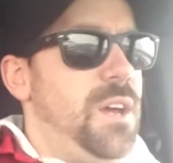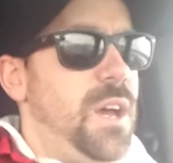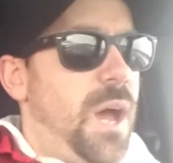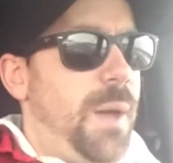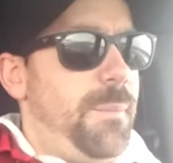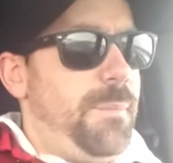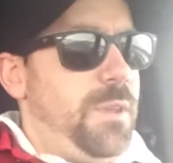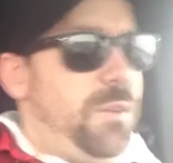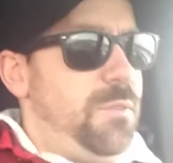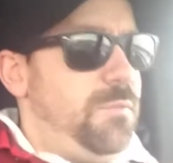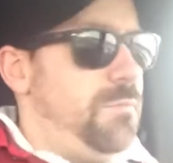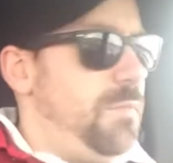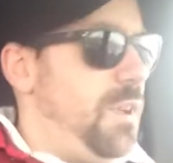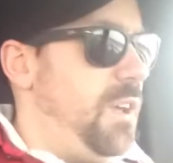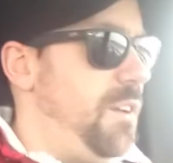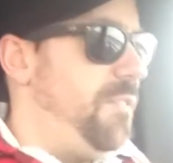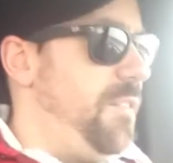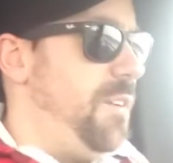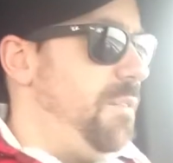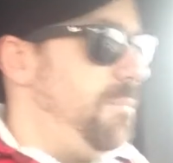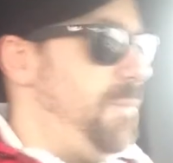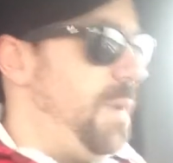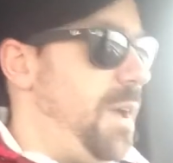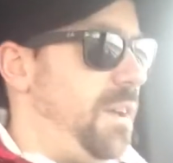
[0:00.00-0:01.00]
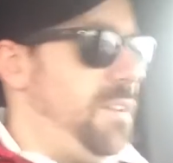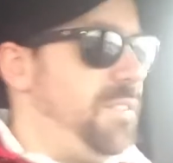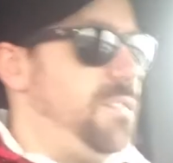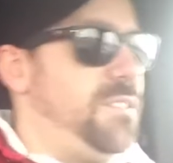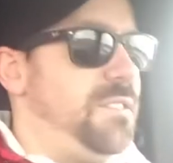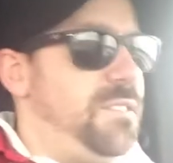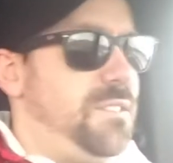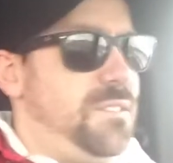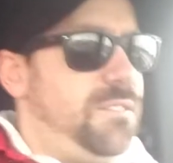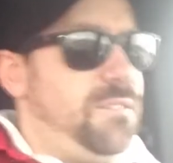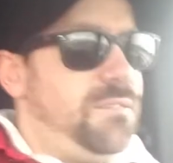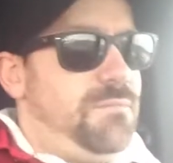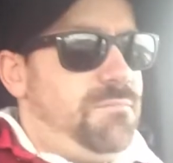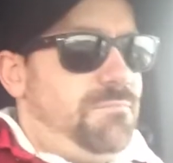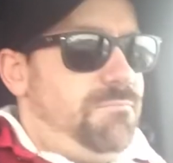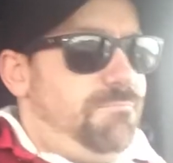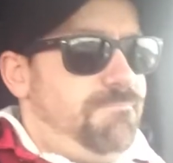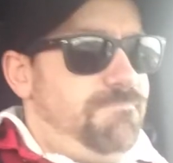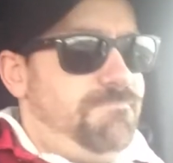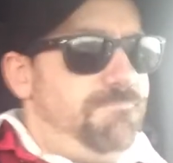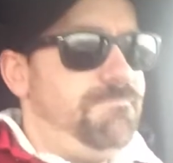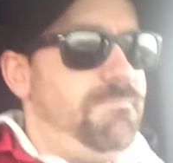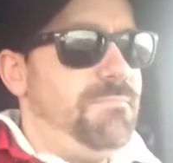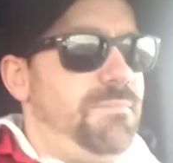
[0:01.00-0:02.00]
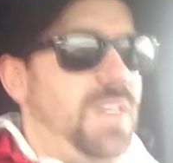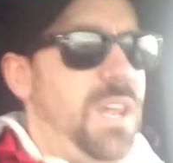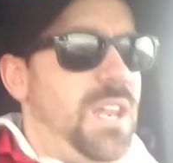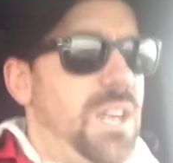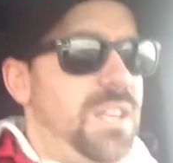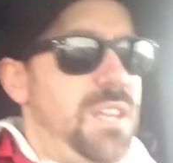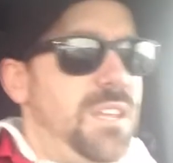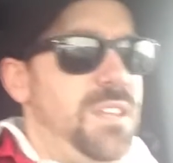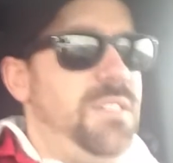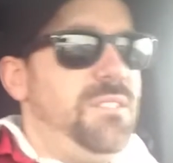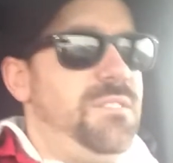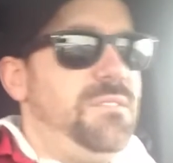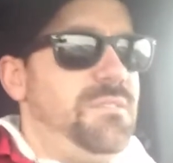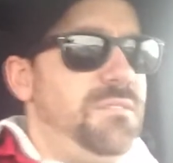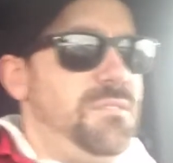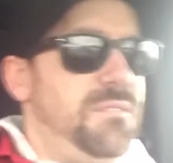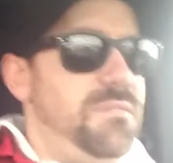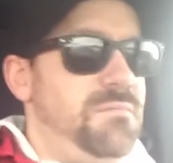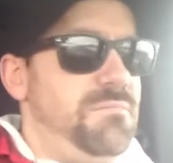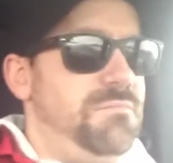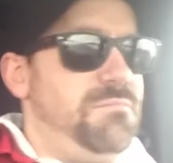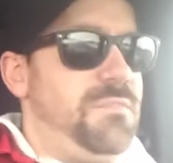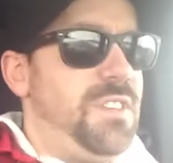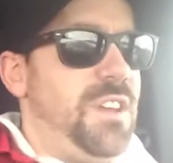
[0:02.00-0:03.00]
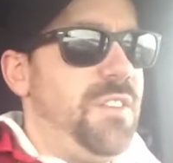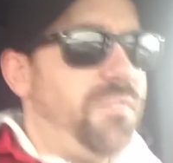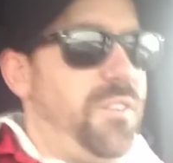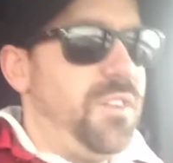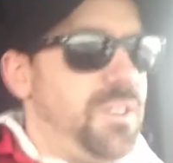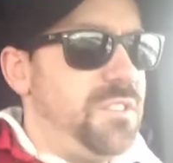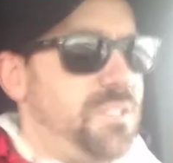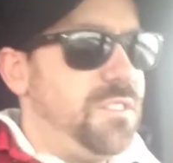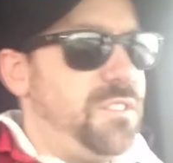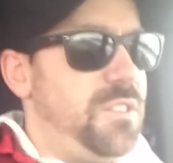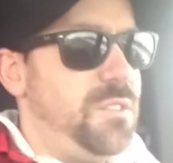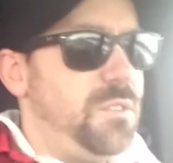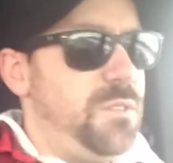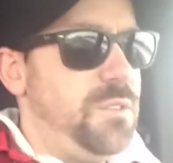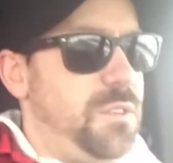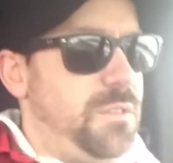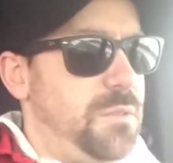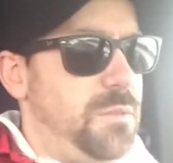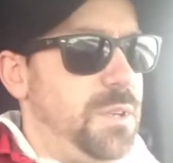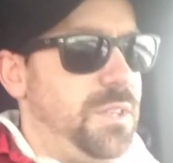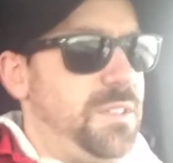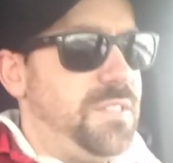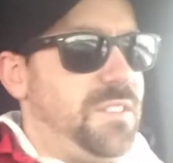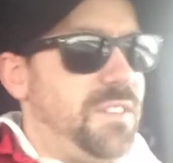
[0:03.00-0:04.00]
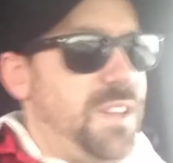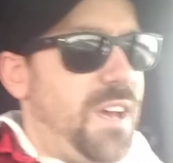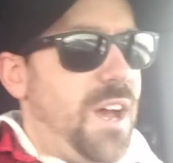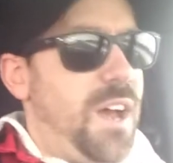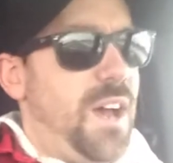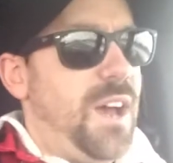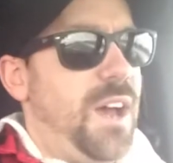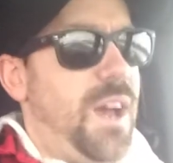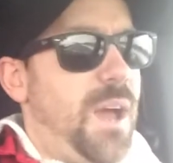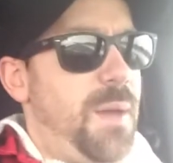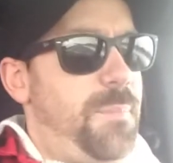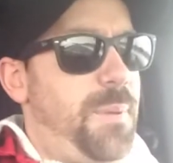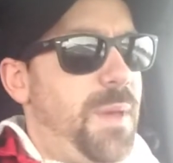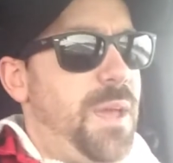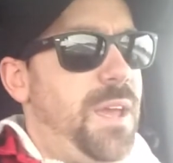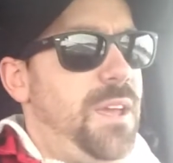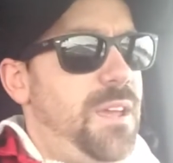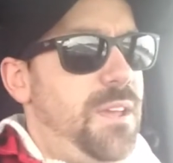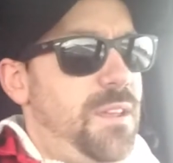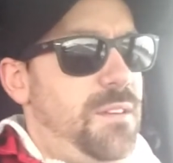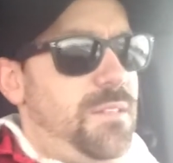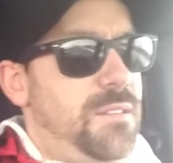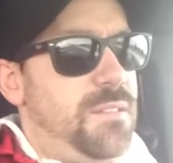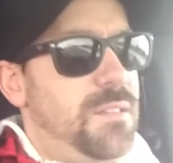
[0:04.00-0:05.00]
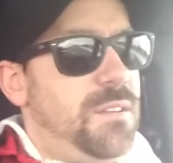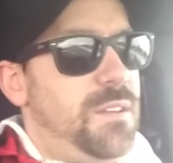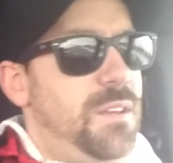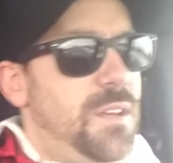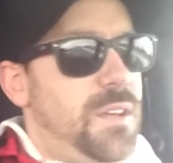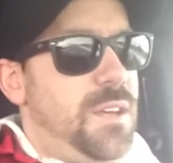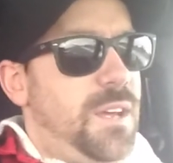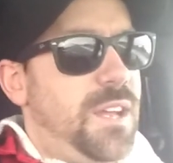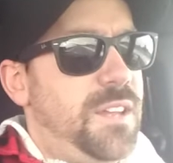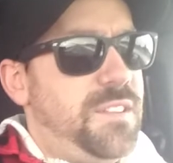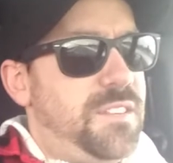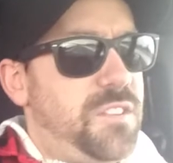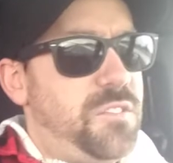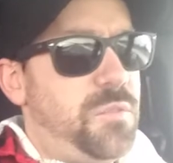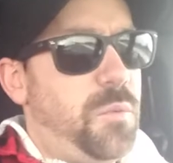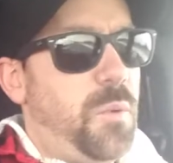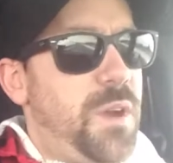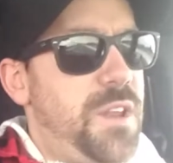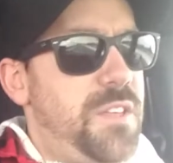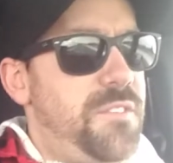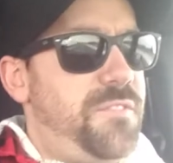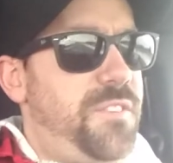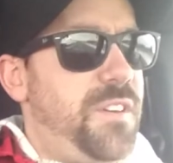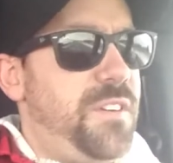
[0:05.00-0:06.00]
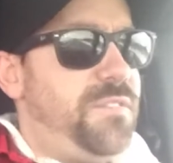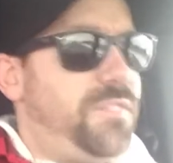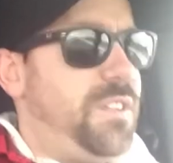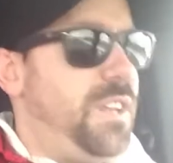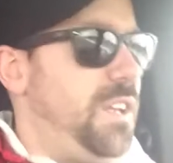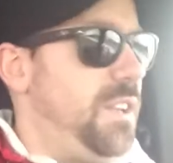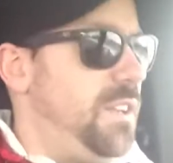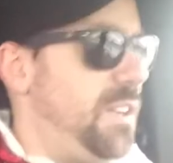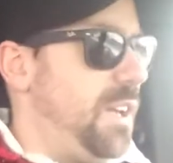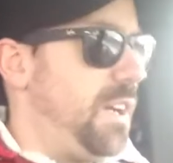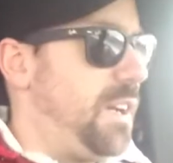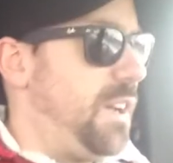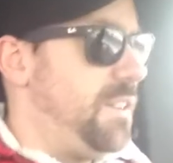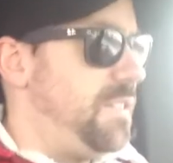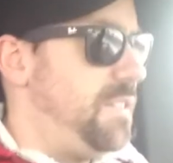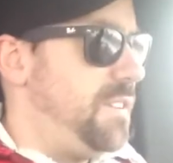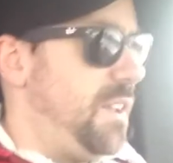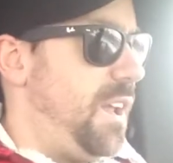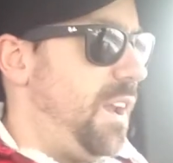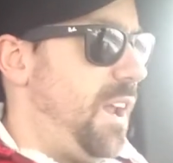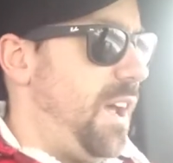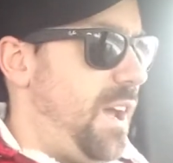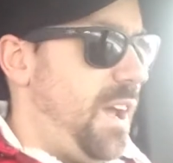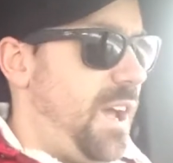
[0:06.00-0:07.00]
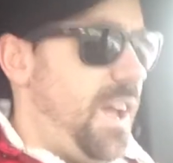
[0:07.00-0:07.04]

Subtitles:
I mean, if it makes any difference to you, it's a 2015, like I said,